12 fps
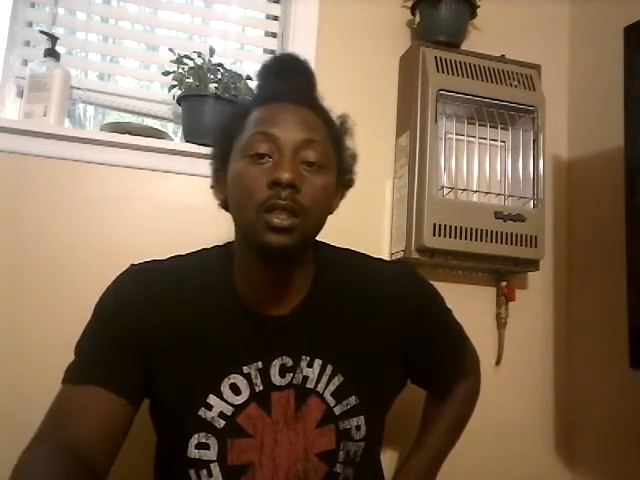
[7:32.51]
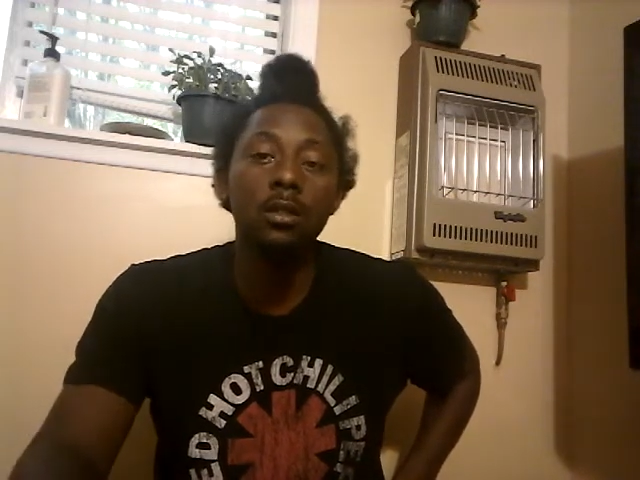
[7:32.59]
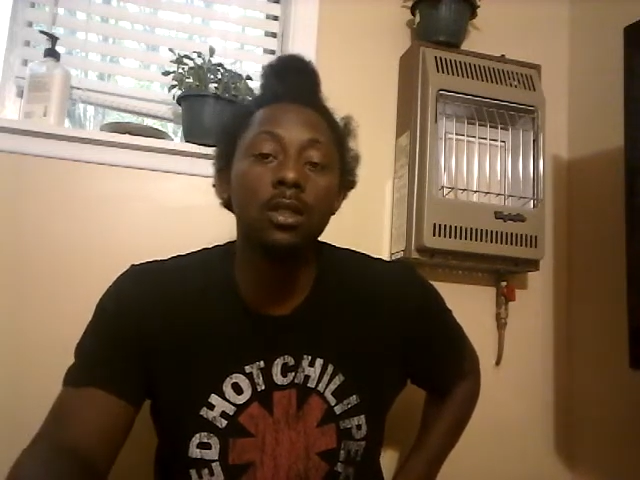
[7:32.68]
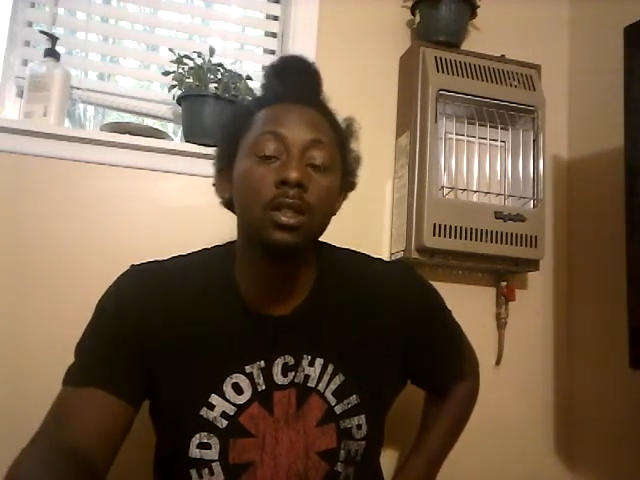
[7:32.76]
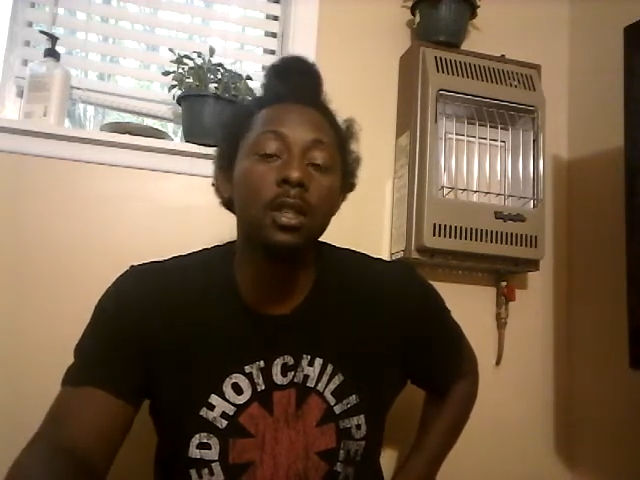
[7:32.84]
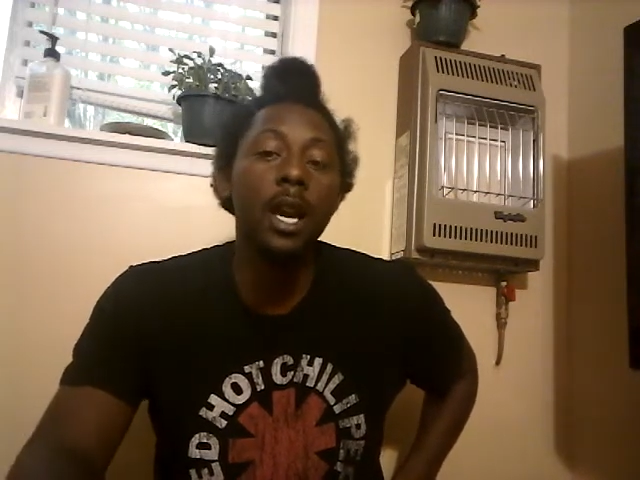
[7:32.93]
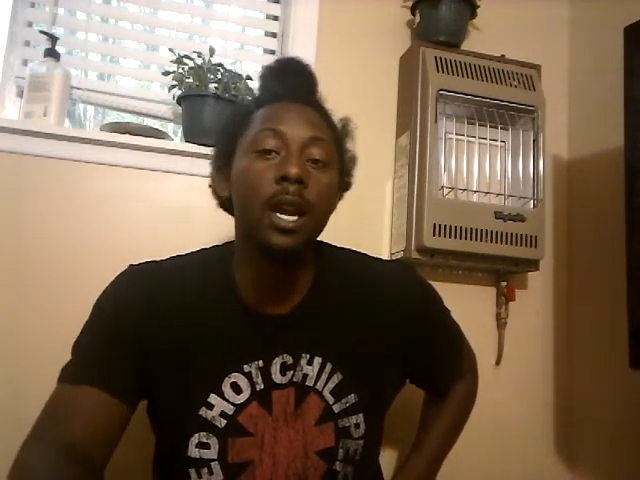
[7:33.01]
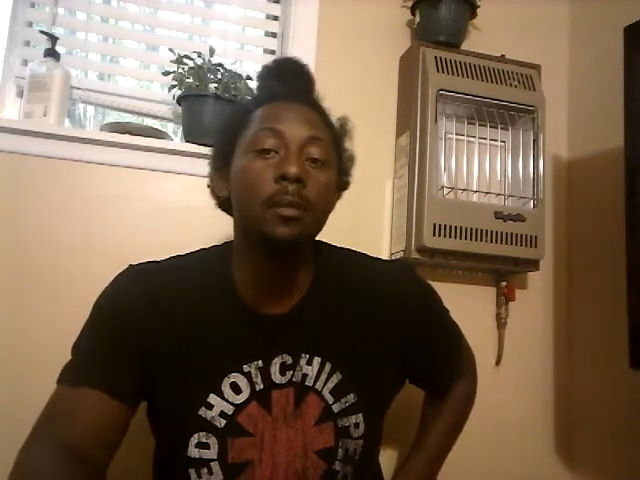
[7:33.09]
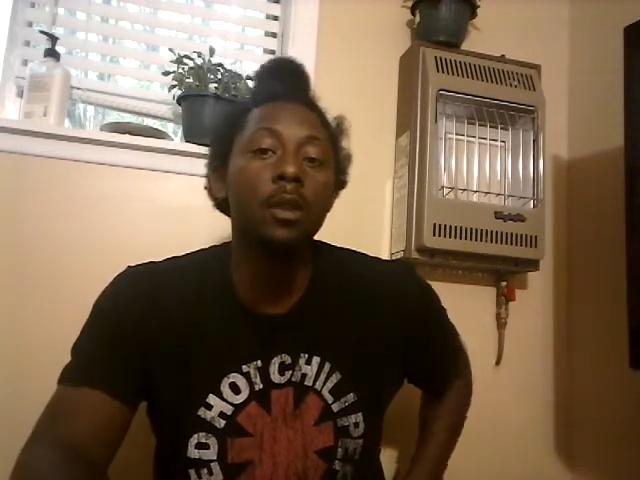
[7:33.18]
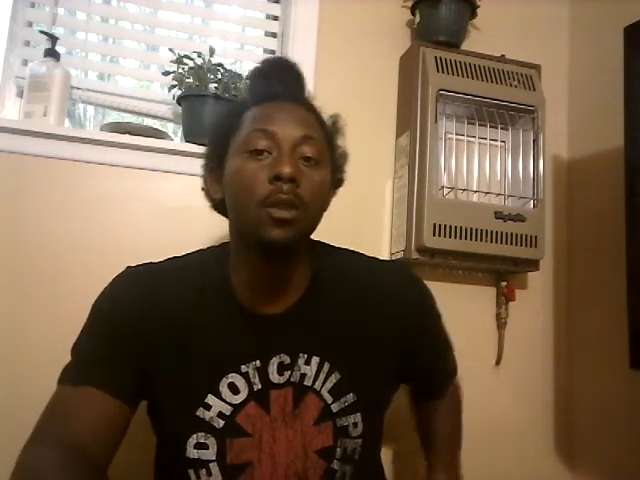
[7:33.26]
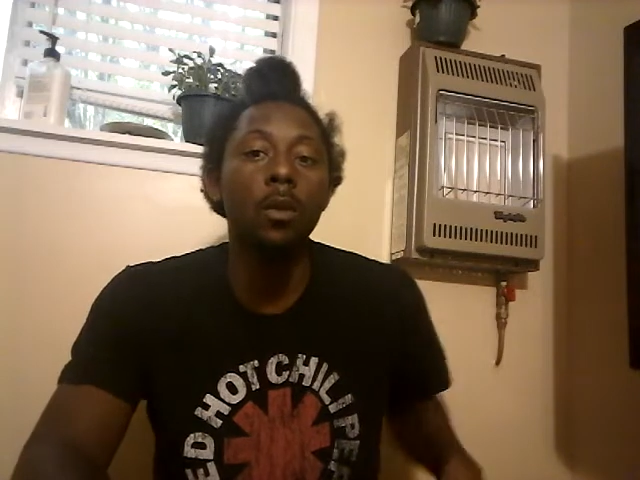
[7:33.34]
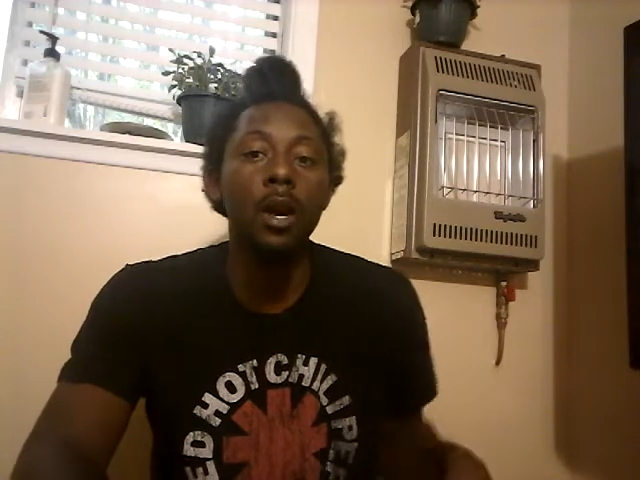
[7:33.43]
You just got to
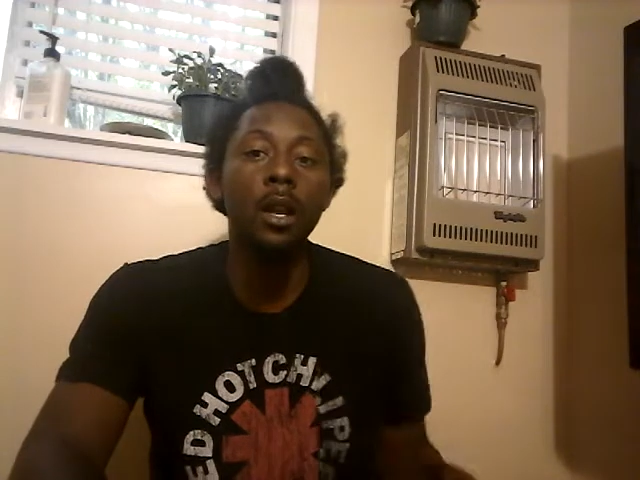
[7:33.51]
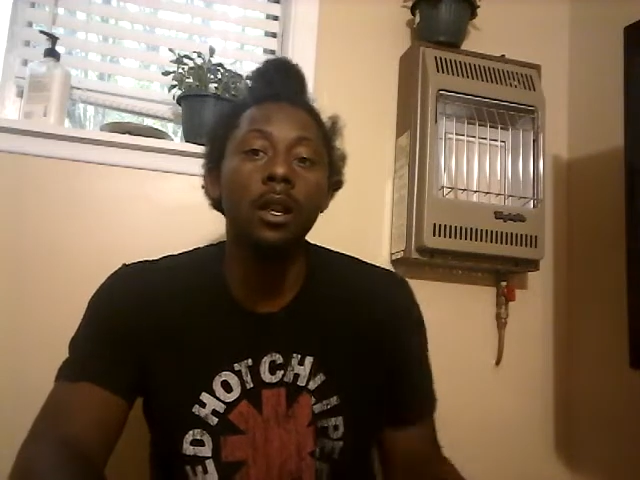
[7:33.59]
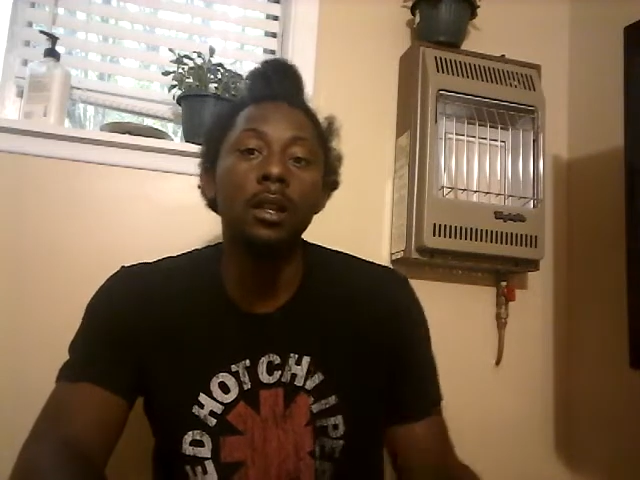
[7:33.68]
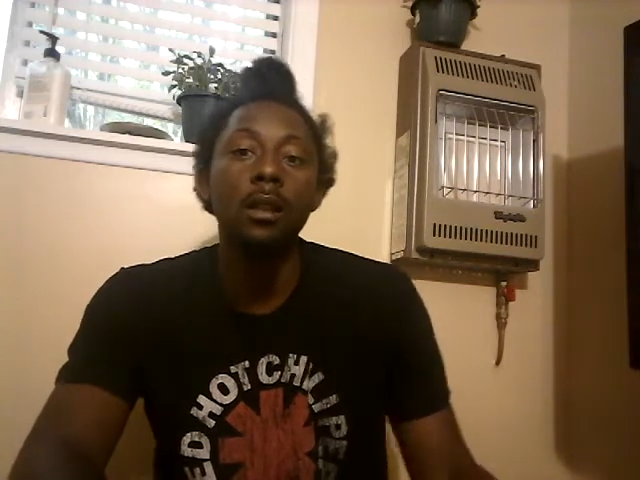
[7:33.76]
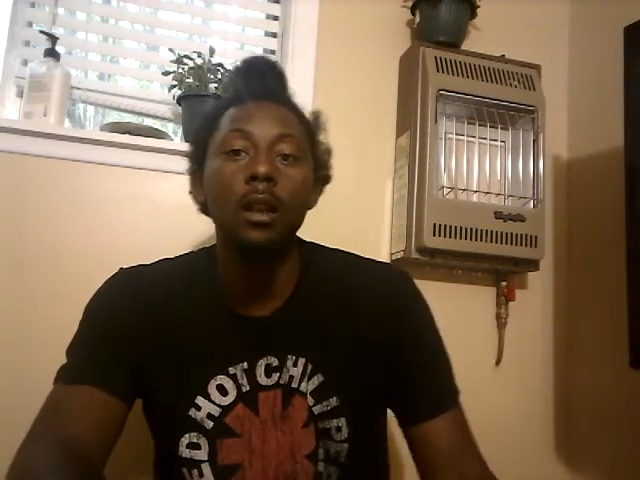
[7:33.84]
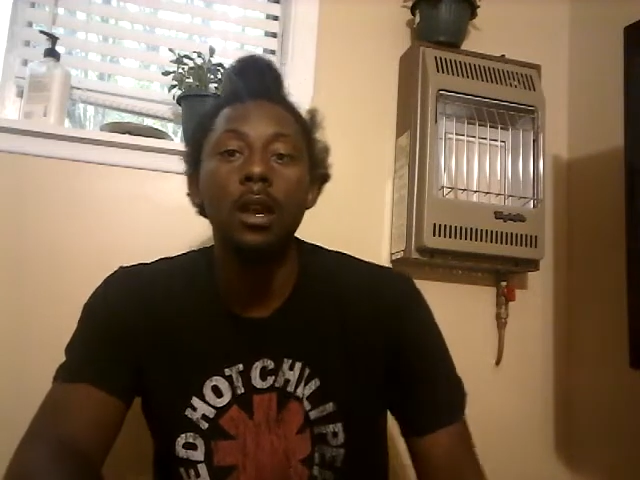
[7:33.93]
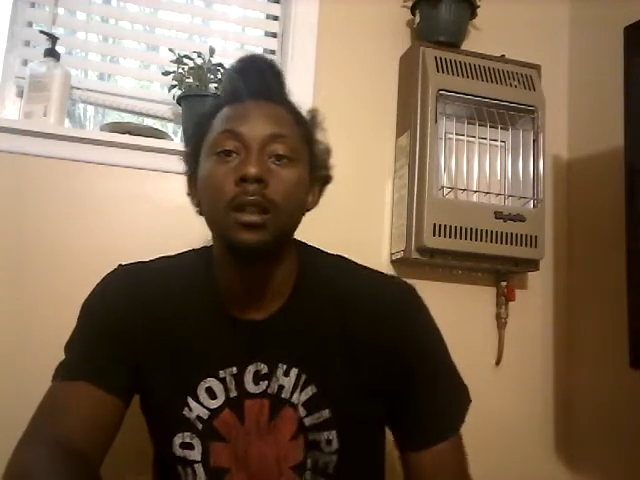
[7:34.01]
be willing